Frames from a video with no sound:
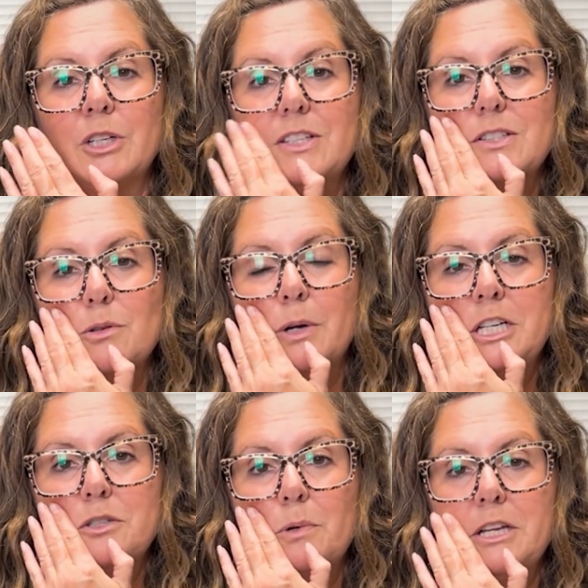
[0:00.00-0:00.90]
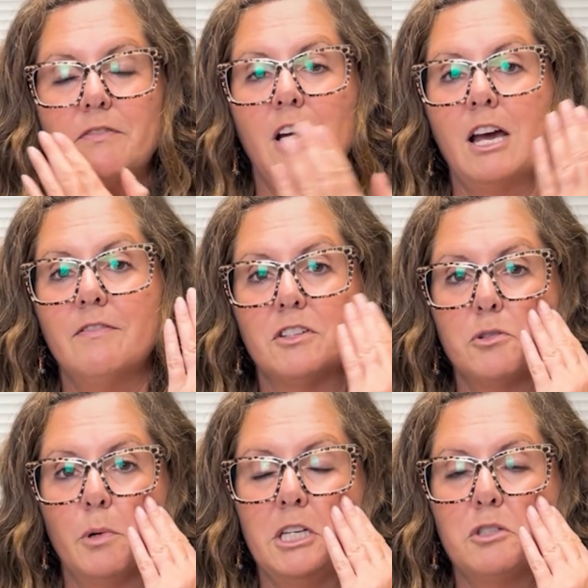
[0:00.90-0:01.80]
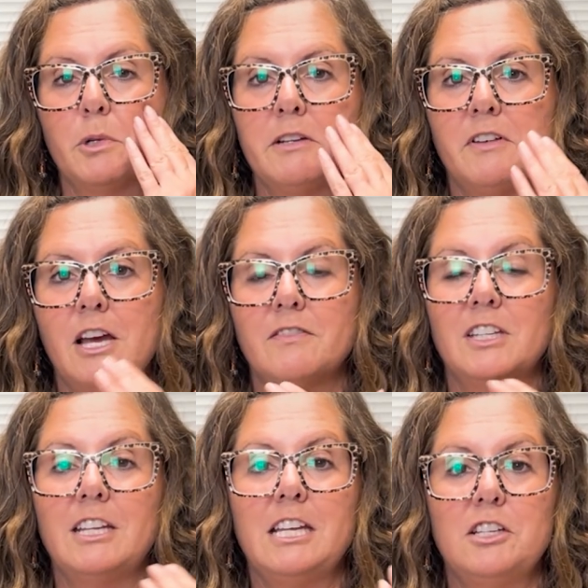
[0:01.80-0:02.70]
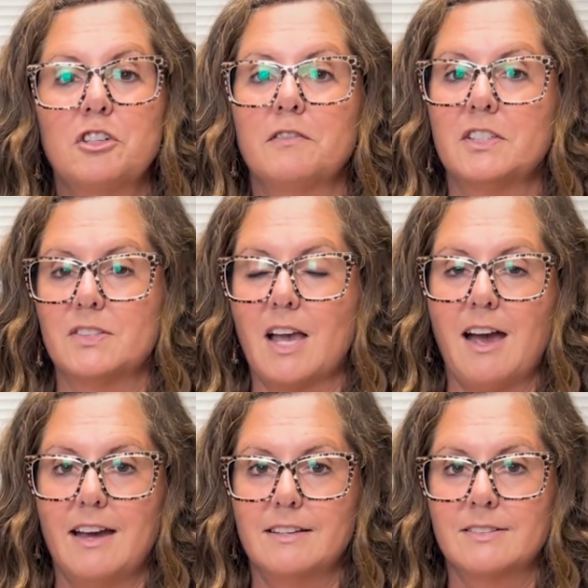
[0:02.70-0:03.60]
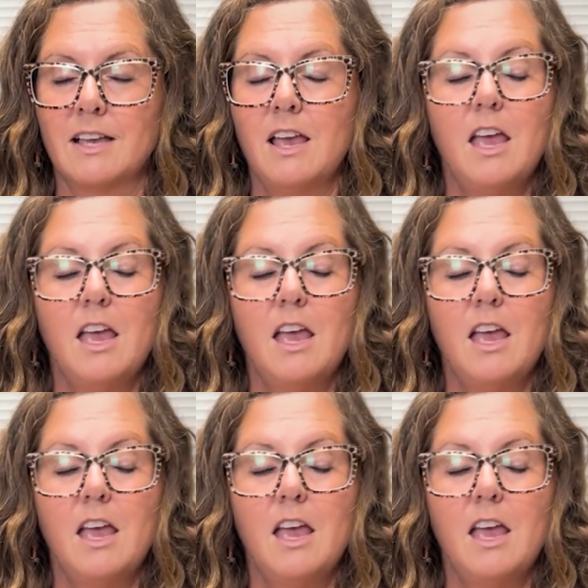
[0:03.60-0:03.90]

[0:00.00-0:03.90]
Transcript: He's twenty twenty-five and twenty twenty-five in each of his eyes.